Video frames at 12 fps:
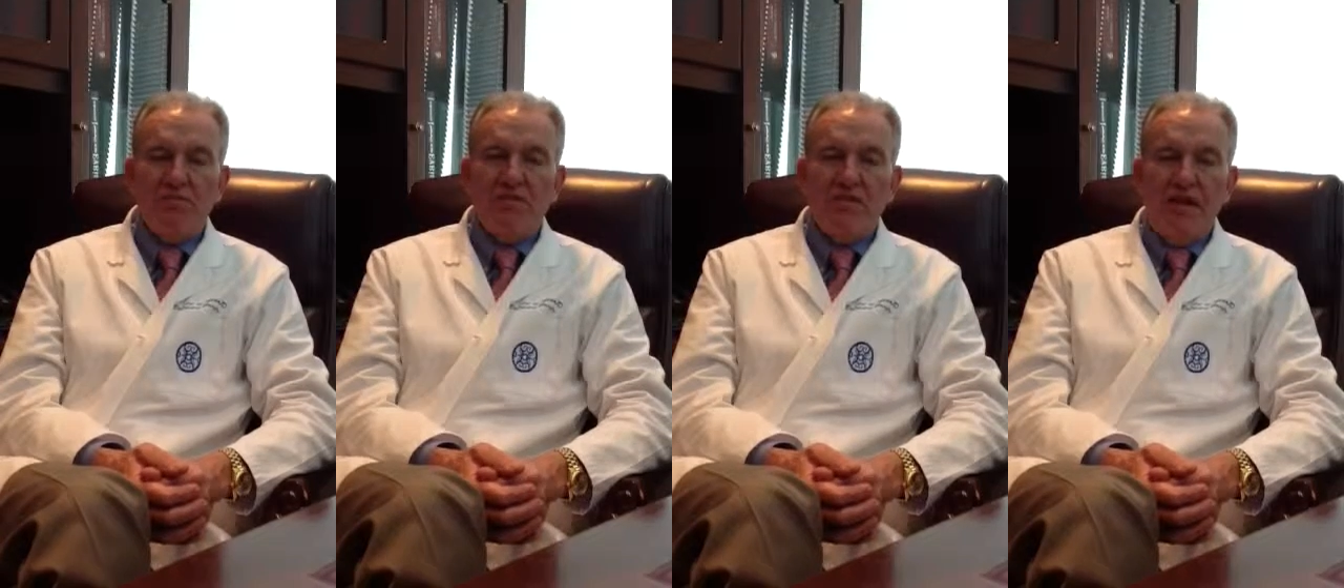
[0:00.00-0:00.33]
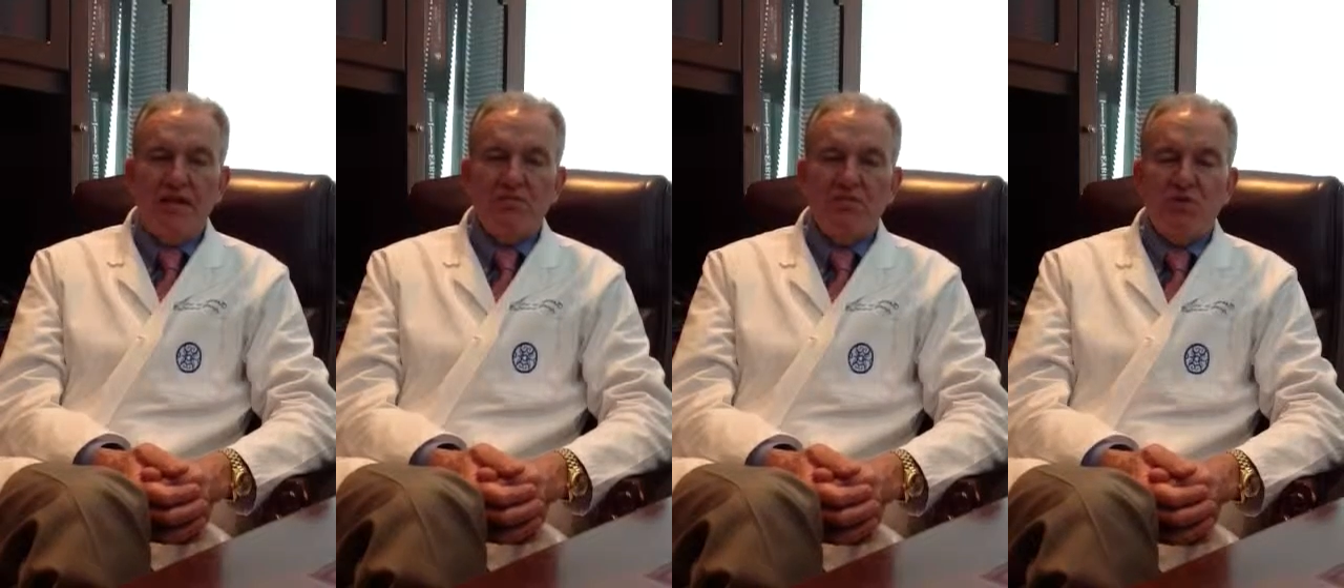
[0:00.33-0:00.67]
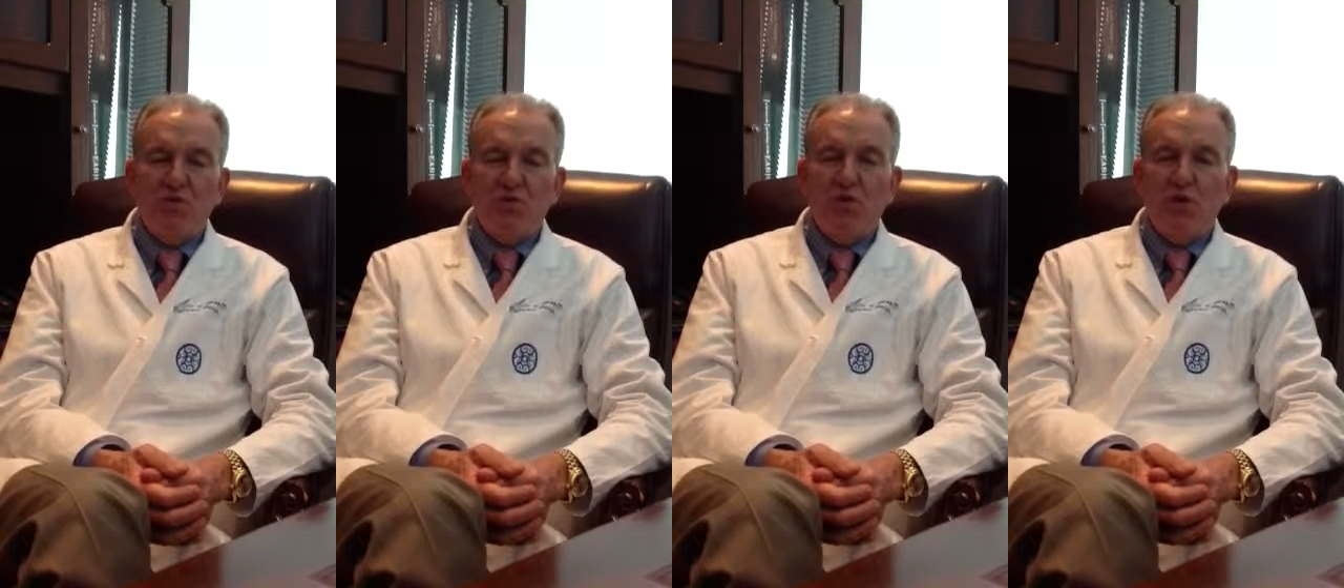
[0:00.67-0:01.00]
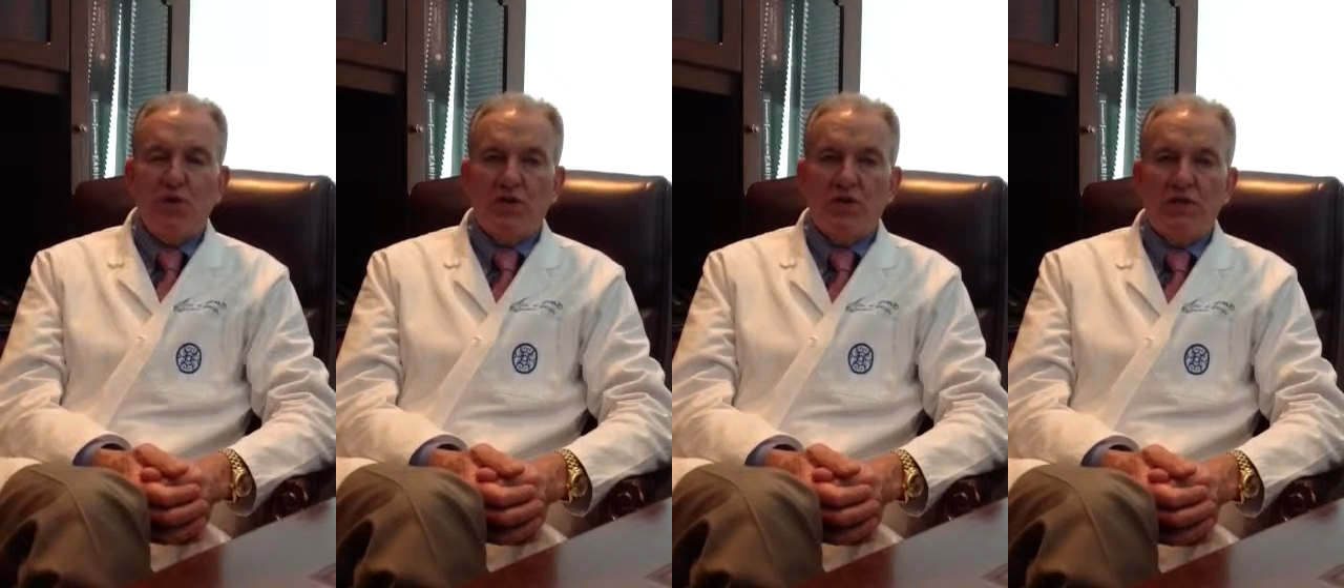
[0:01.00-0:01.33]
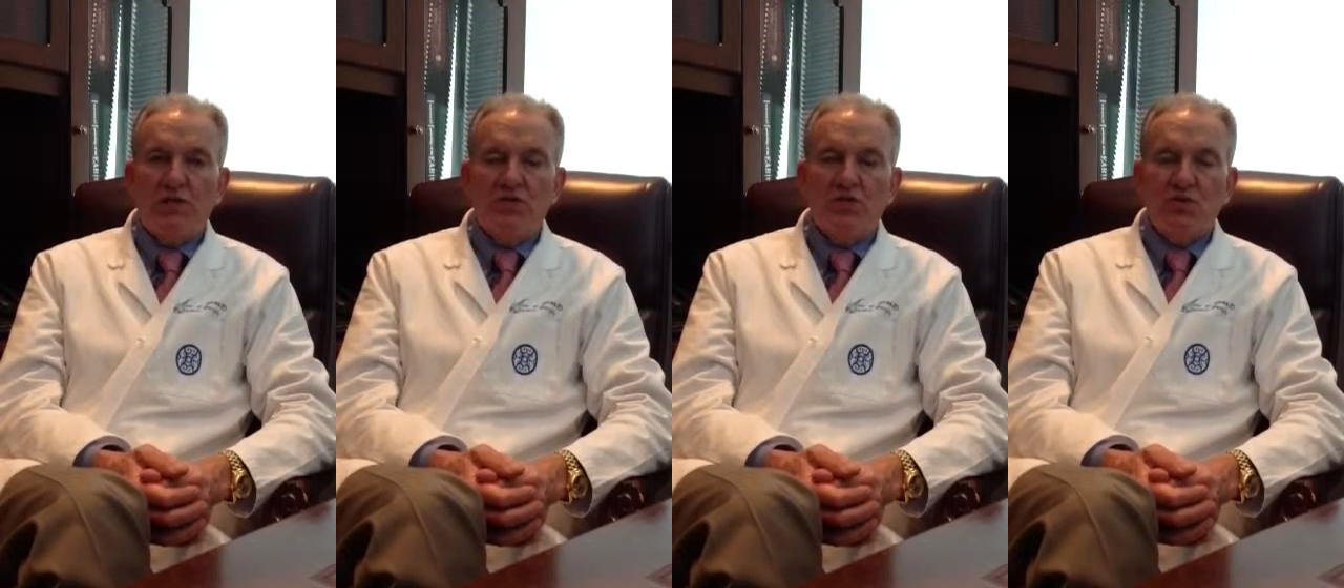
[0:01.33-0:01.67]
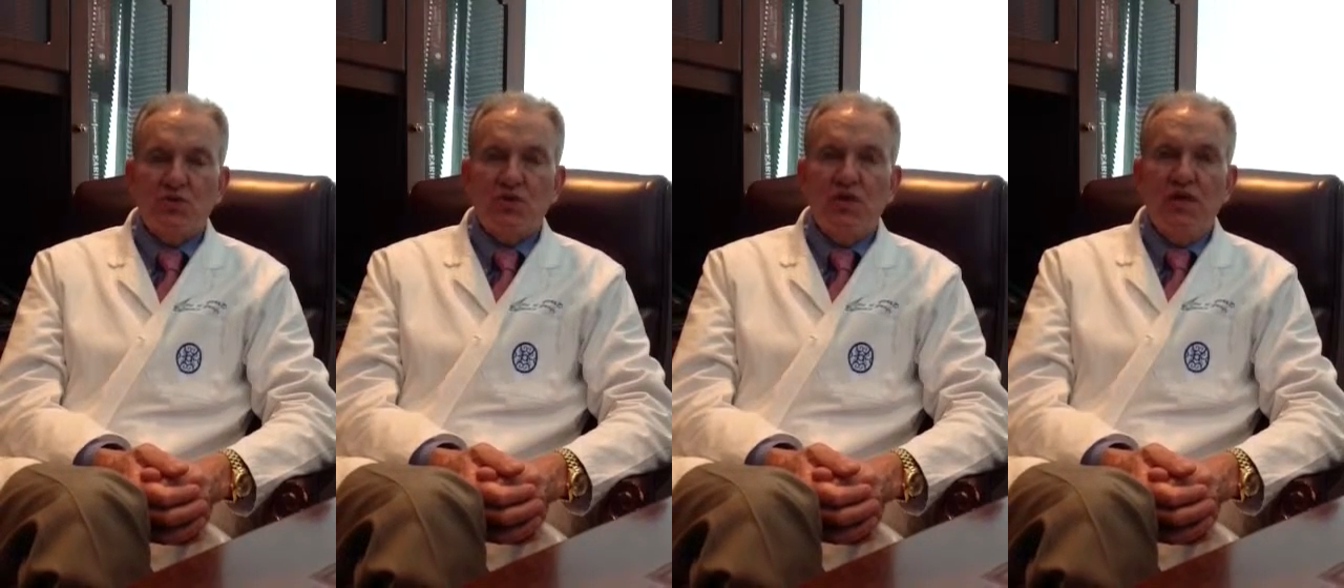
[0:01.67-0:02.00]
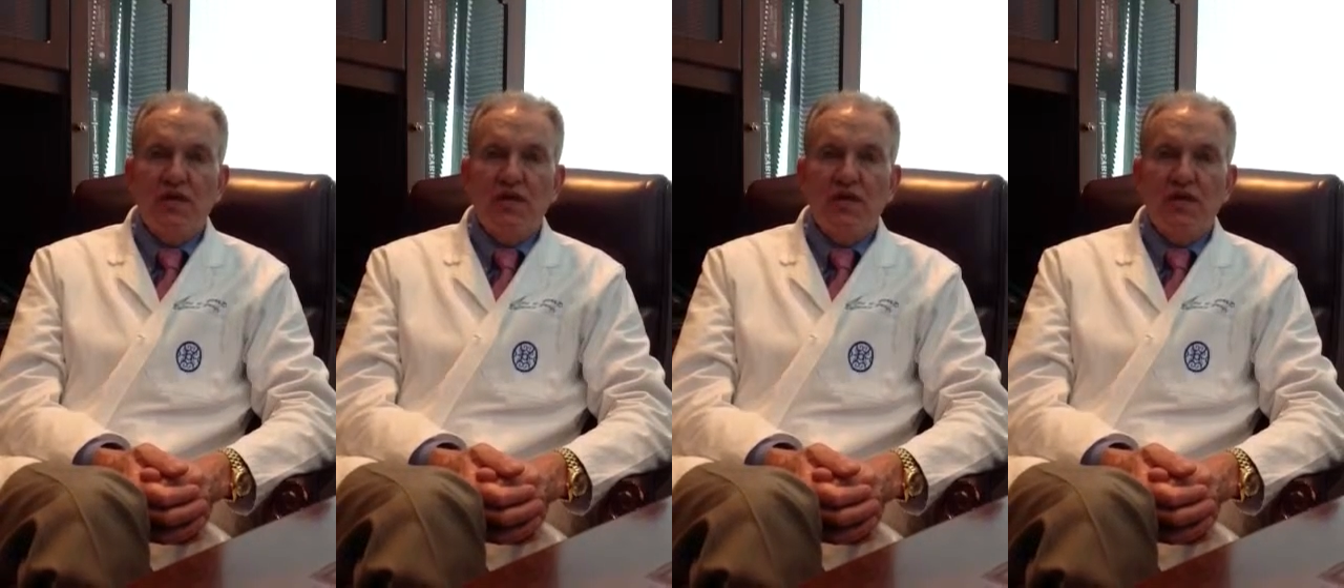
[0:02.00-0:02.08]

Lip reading: but it has been reported in the literature,